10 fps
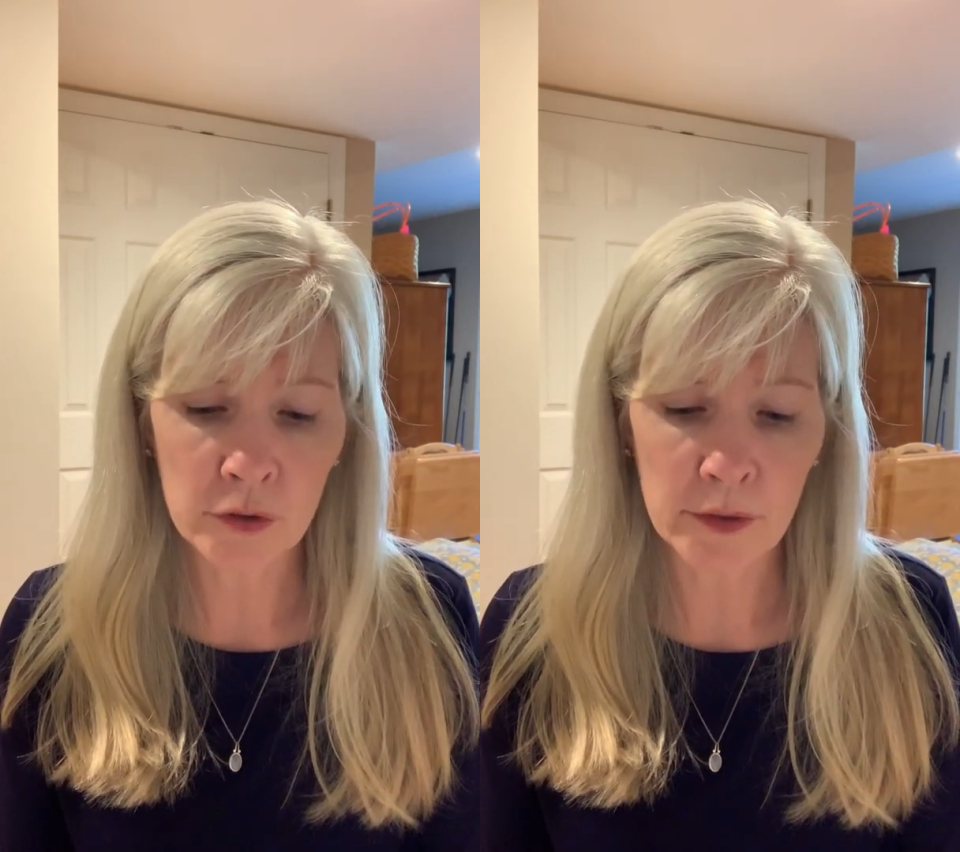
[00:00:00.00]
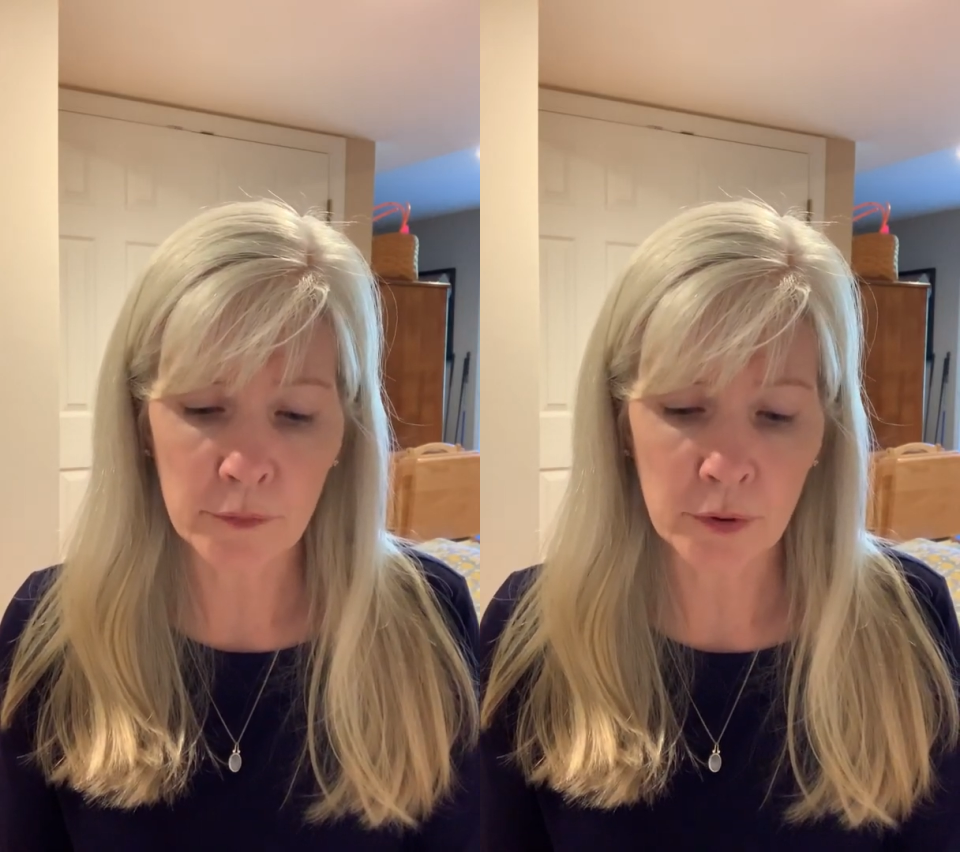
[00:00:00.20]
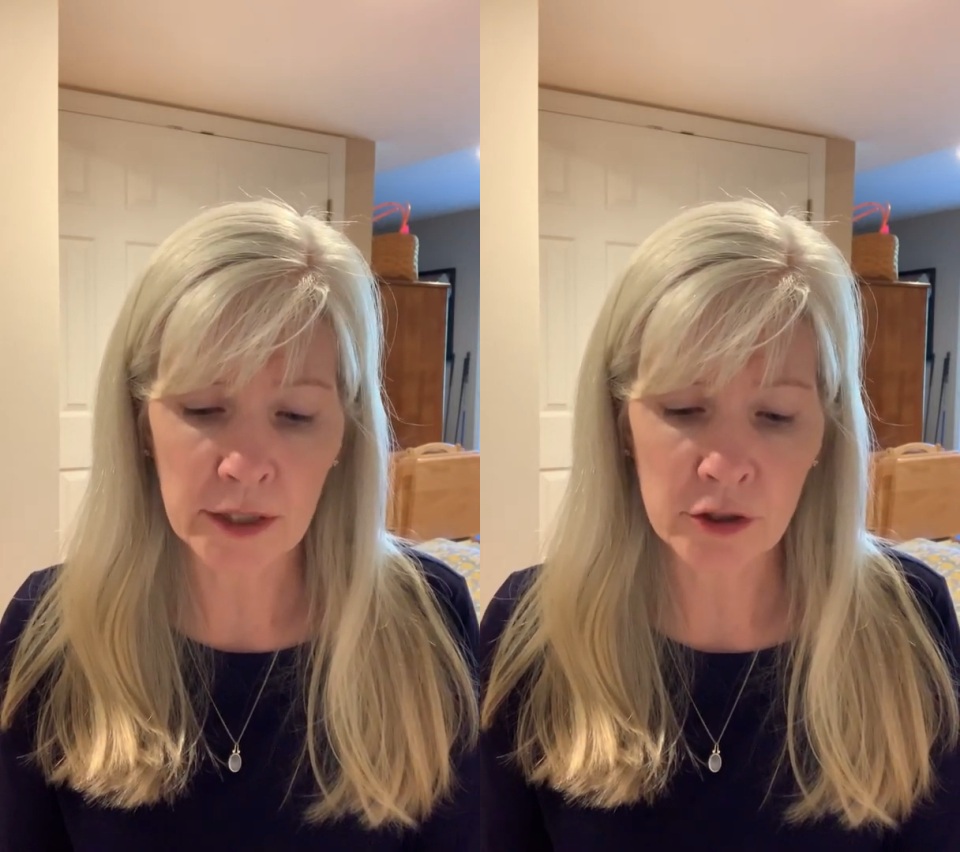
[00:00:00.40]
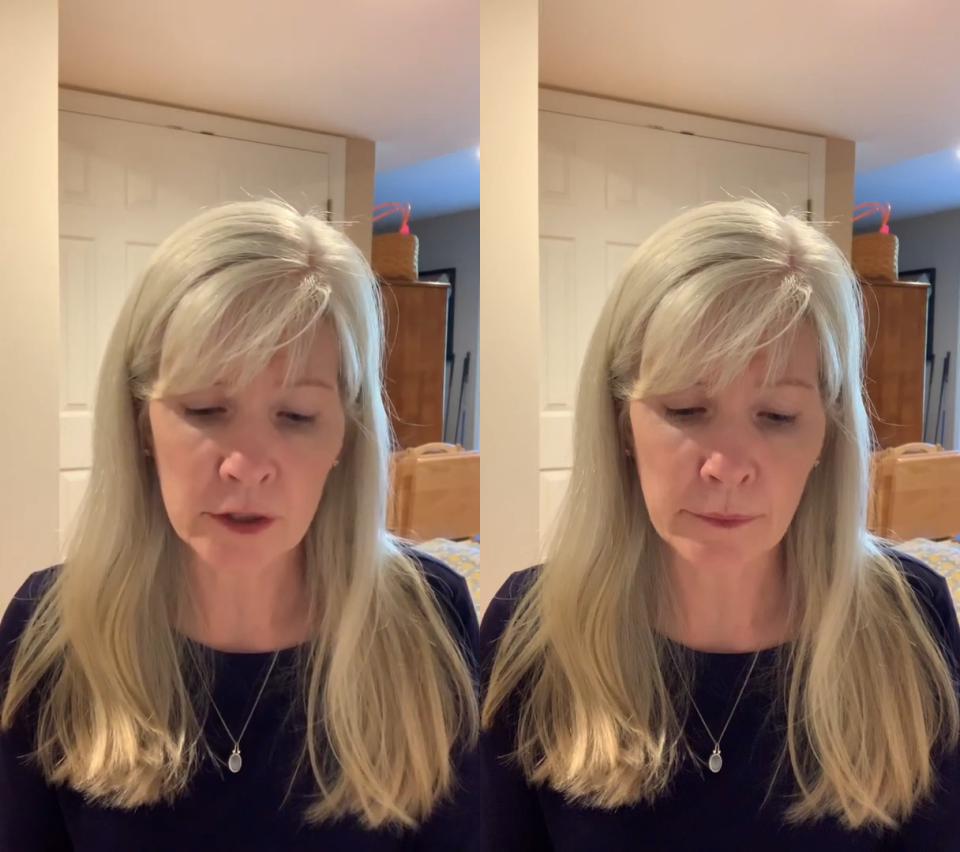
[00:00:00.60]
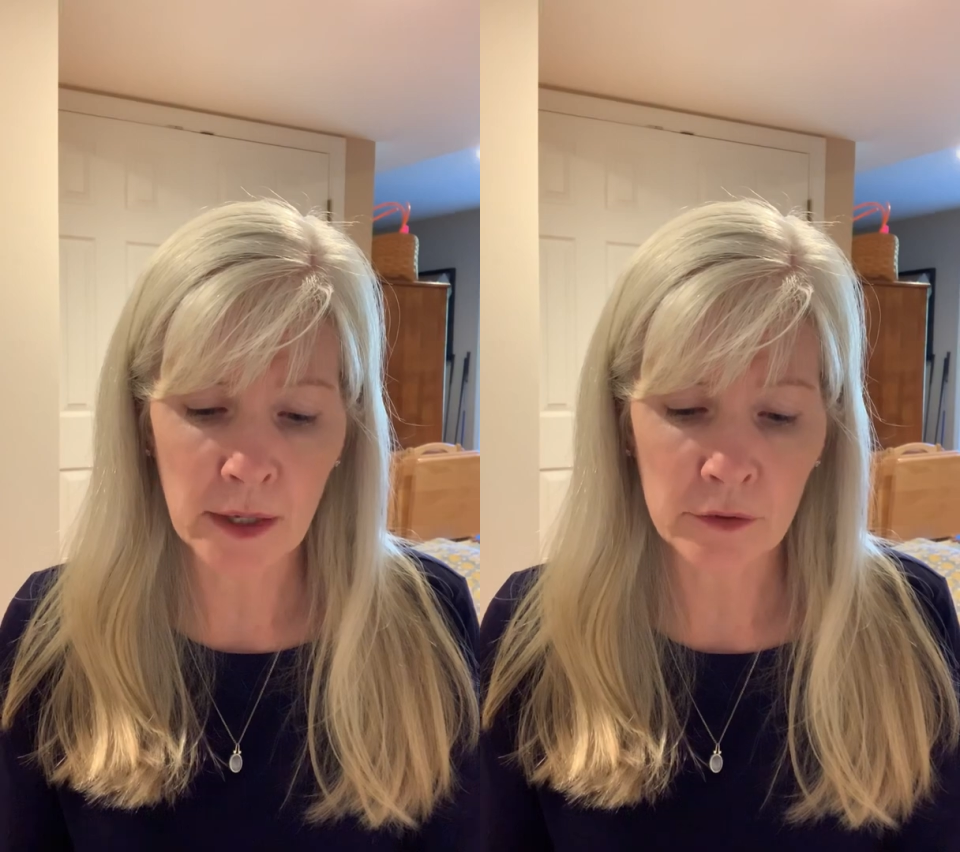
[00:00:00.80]
and precious
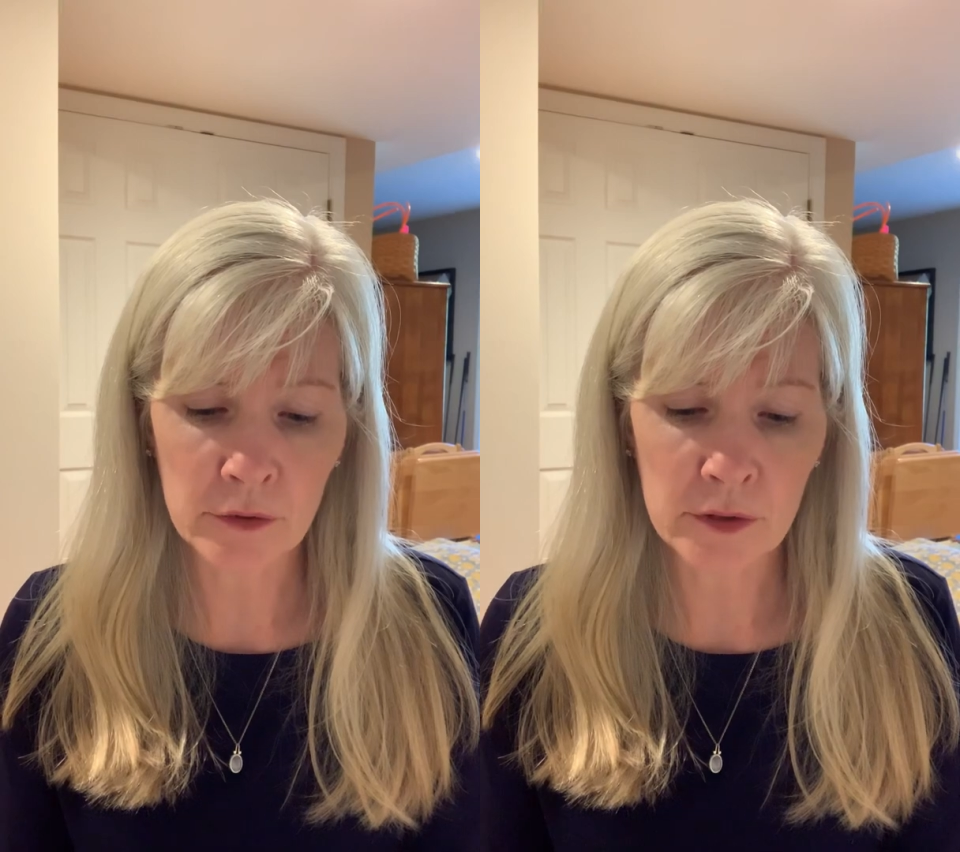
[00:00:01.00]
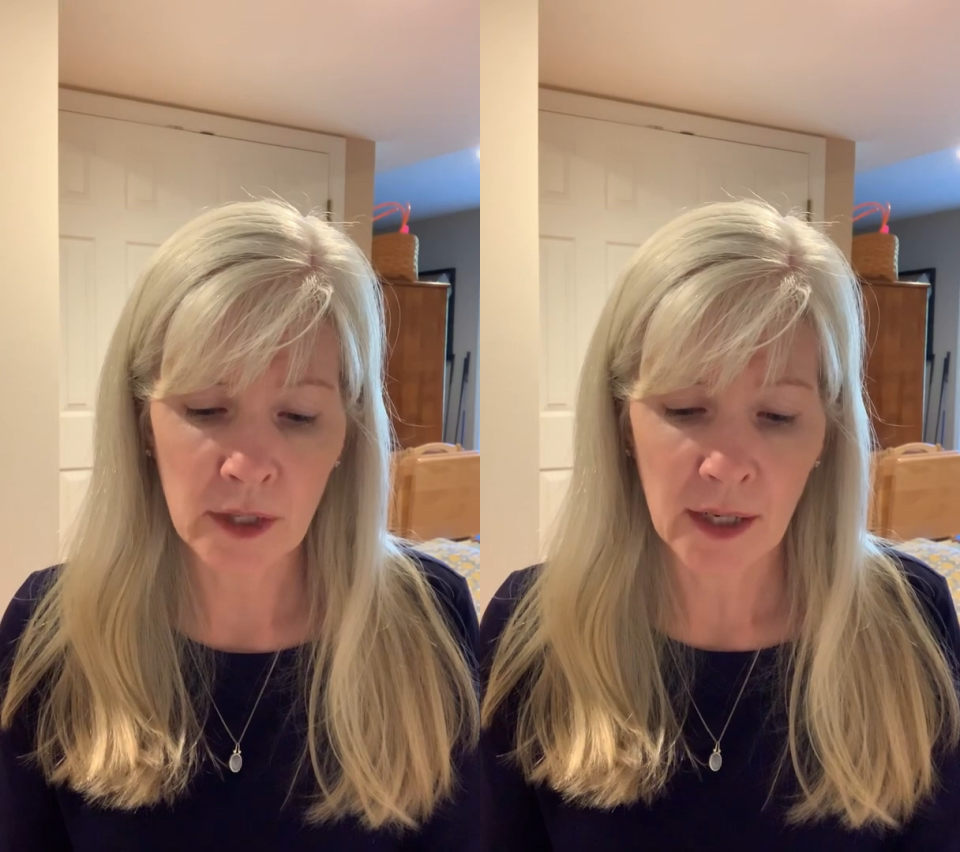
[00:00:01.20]
metals